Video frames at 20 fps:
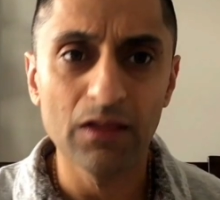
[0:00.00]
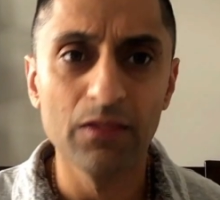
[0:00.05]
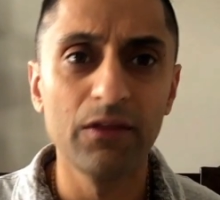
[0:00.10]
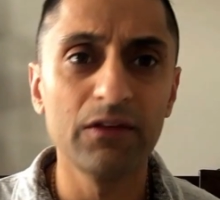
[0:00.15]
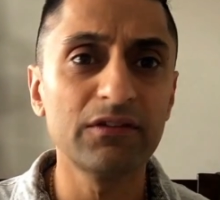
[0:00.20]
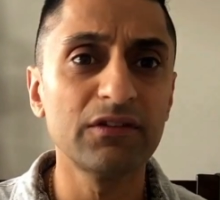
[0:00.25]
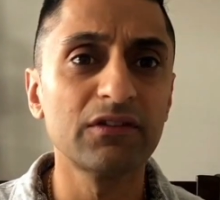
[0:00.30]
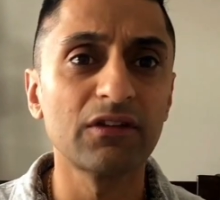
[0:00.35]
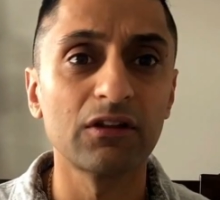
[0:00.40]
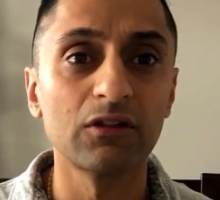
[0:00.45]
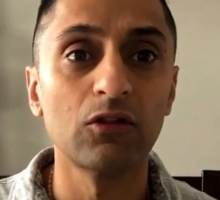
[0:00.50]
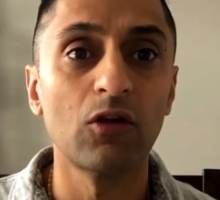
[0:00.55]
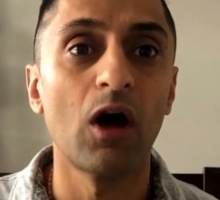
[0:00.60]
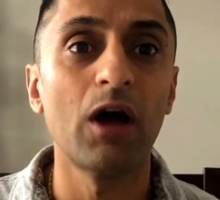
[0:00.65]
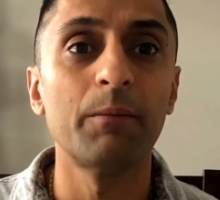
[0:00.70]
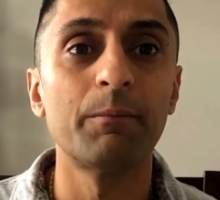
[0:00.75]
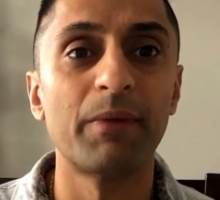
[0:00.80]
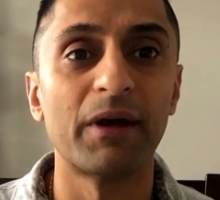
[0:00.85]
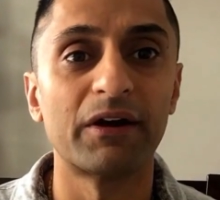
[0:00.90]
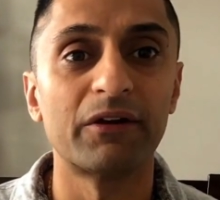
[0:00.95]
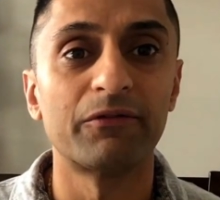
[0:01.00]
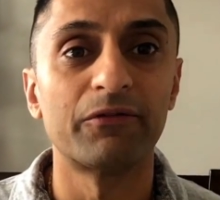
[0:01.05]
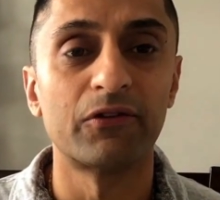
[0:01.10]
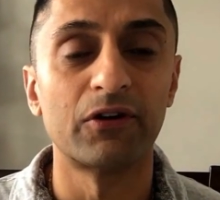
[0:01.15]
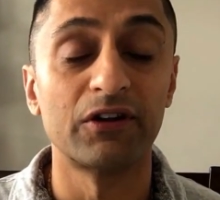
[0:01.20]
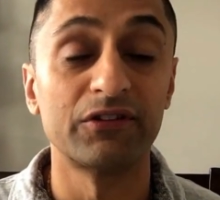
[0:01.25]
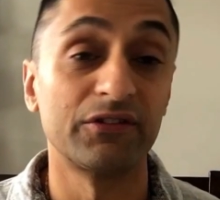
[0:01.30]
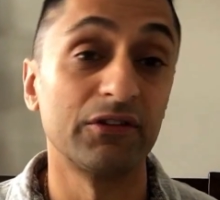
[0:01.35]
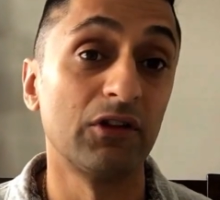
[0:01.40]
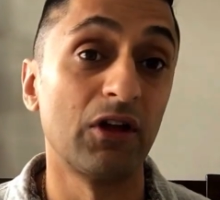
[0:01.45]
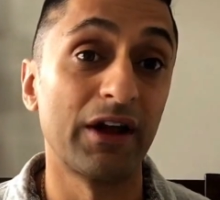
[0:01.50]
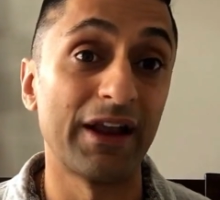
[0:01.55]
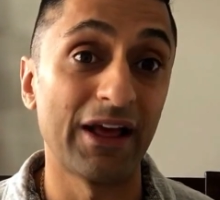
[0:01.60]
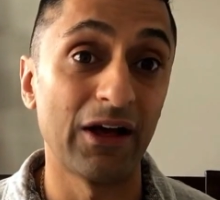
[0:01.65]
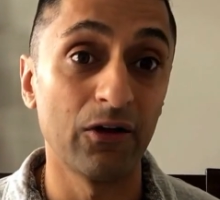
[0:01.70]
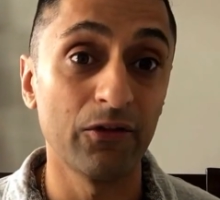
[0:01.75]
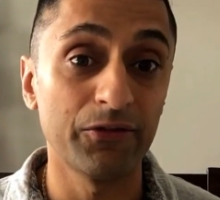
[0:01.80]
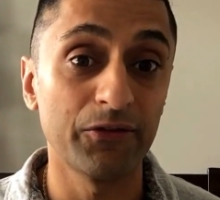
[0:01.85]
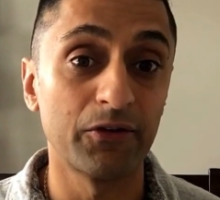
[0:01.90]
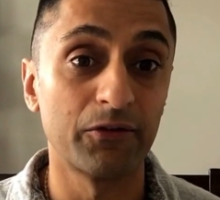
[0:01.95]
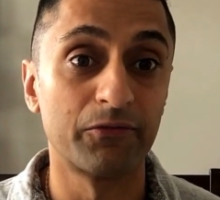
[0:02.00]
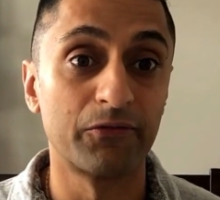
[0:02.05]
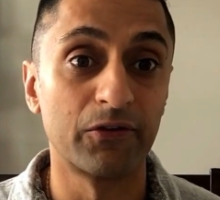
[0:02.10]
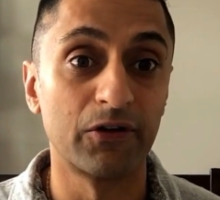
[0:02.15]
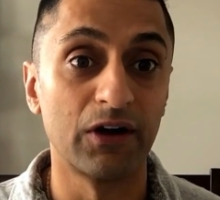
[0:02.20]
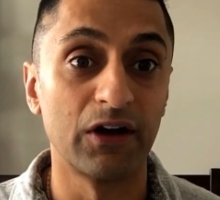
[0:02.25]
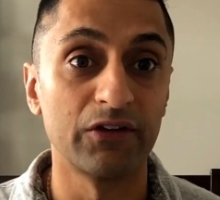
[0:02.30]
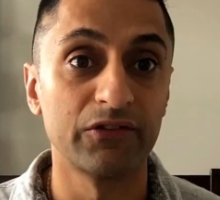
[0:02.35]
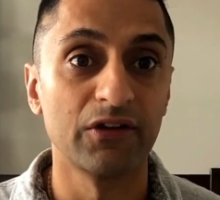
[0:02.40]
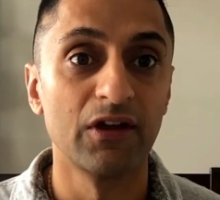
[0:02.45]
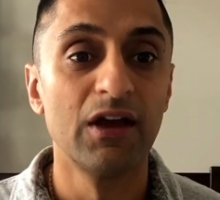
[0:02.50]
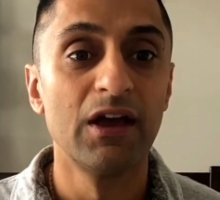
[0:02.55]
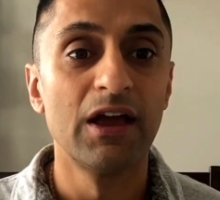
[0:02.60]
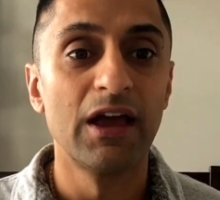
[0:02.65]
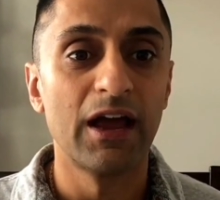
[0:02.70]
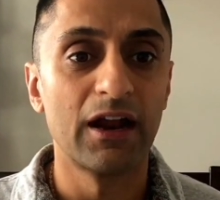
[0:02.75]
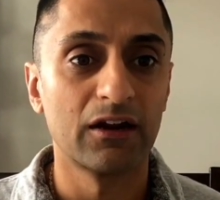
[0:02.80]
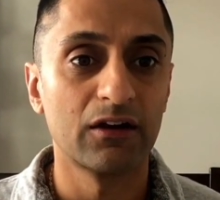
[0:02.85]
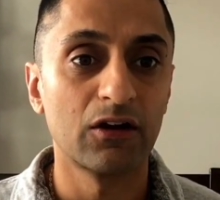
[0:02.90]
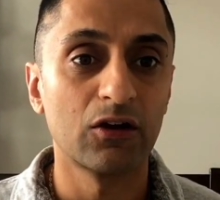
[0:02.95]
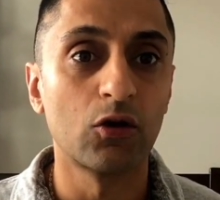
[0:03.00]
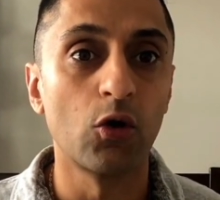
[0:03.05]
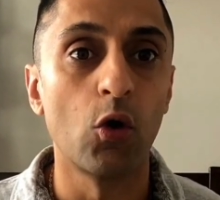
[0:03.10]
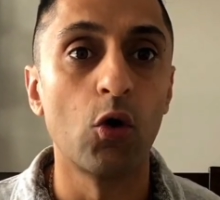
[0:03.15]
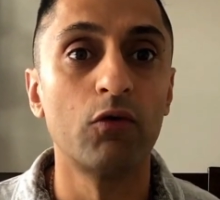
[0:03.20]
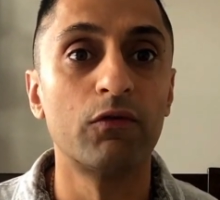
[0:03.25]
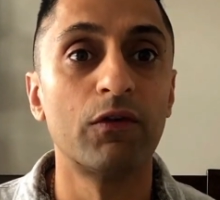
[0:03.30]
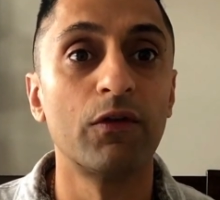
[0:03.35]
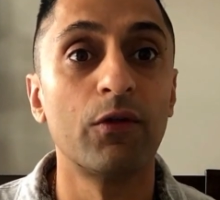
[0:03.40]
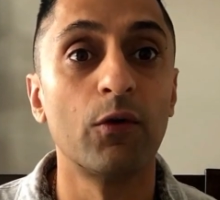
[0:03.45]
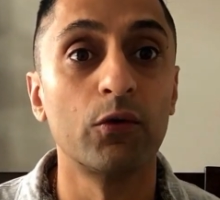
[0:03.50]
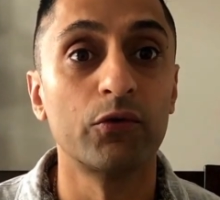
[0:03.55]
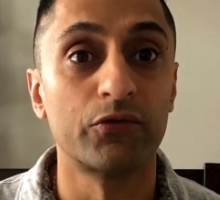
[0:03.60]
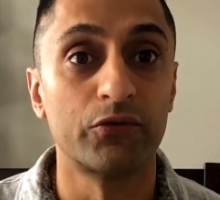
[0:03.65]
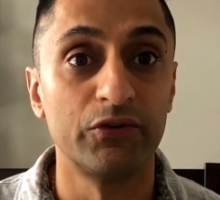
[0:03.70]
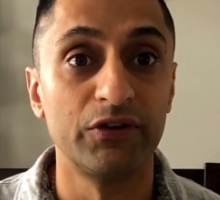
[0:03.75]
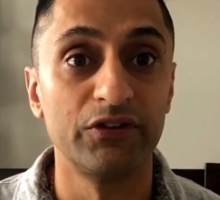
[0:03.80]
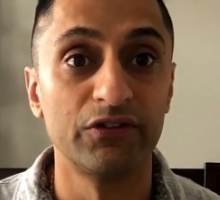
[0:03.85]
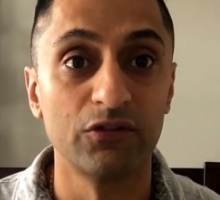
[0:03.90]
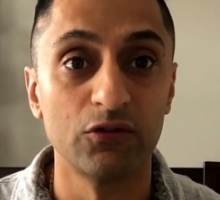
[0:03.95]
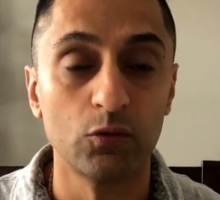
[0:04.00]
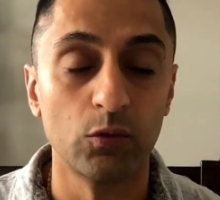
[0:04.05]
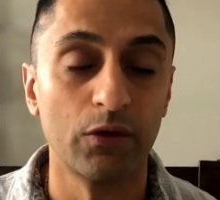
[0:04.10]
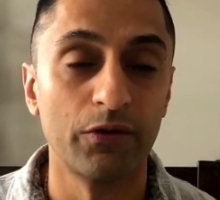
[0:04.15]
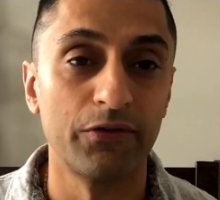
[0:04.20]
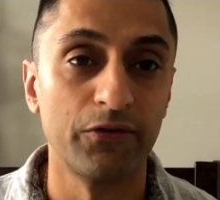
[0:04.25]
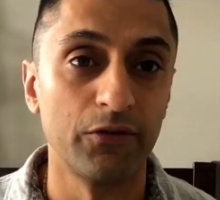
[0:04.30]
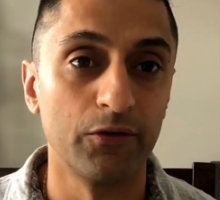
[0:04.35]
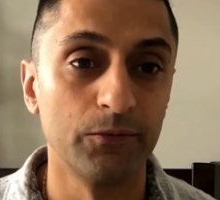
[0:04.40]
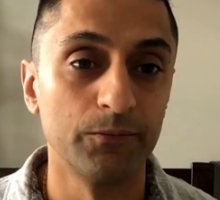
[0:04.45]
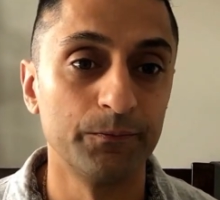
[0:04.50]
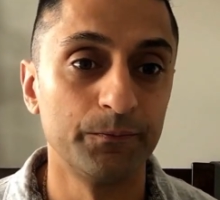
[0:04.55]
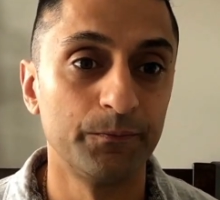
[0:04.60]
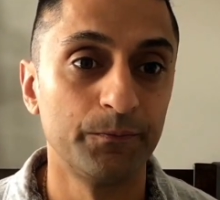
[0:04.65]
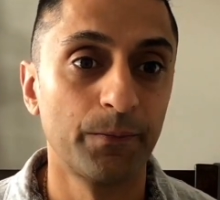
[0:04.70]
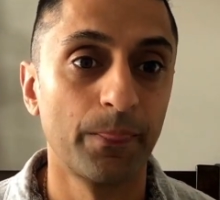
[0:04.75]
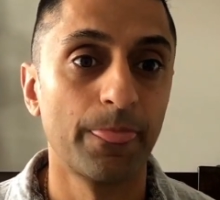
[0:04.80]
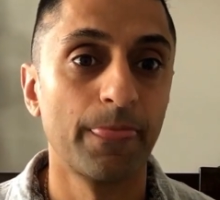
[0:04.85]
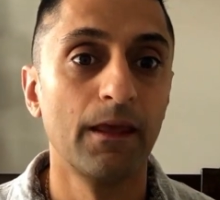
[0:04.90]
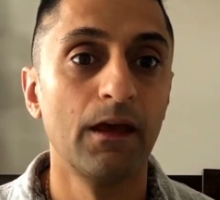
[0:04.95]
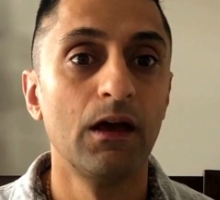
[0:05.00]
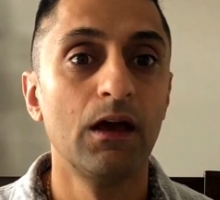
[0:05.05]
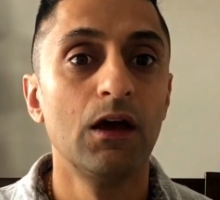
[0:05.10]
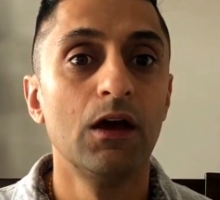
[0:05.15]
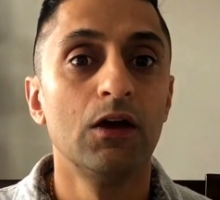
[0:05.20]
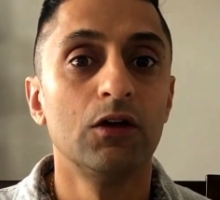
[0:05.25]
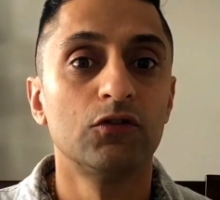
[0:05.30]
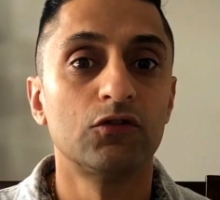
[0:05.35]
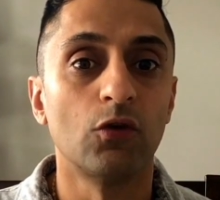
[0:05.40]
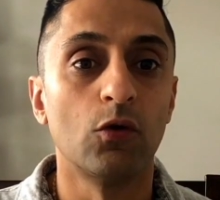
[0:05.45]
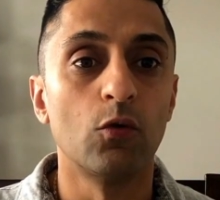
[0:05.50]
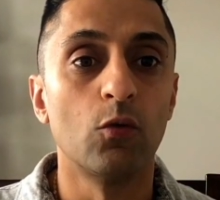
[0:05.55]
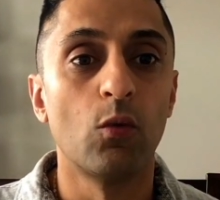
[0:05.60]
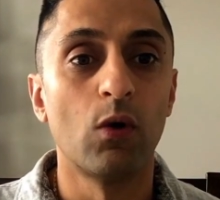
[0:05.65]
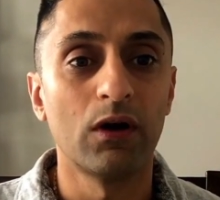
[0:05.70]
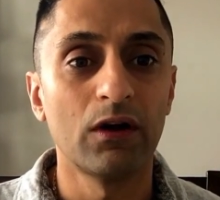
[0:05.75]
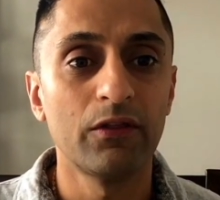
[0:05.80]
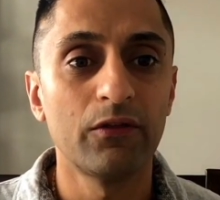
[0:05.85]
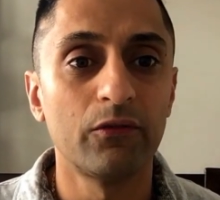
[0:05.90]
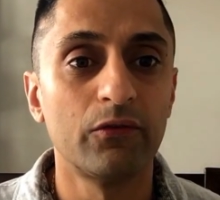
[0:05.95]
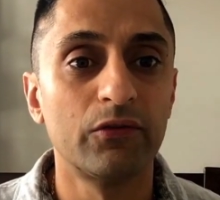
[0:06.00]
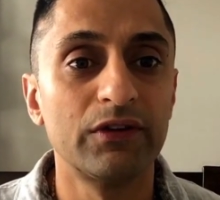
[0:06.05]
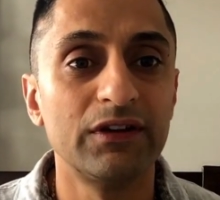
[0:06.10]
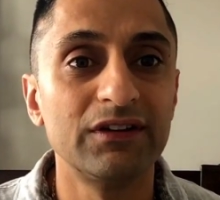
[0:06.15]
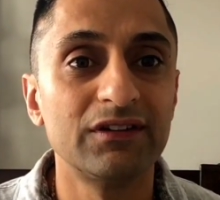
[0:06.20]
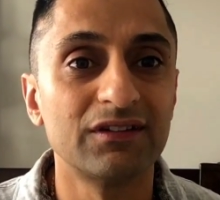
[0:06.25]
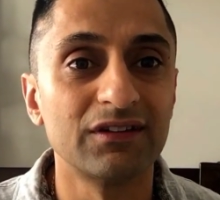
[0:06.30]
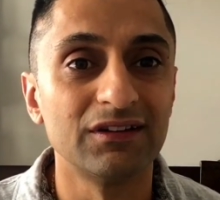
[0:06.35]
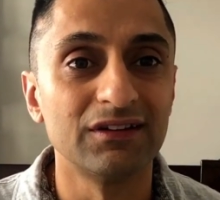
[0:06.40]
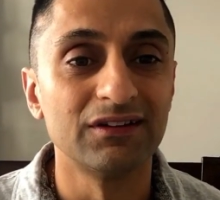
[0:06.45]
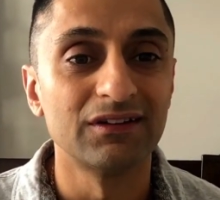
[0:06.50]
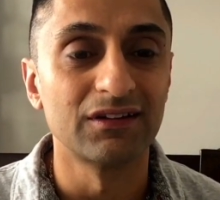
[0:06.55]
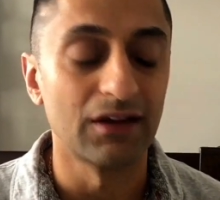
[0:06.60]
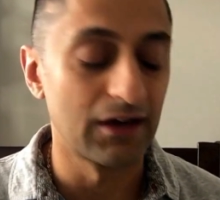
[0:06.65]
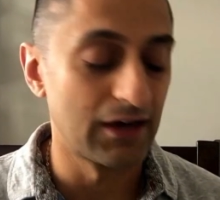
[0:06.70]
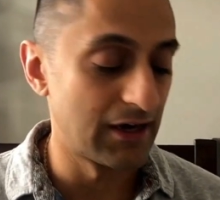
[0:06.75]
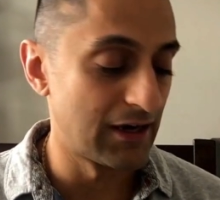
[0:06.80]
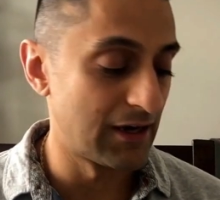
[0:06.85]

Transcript: This is a lot better for us, a lot healthier for us, and I'm gonna go over those reasons with you. So one of the reasons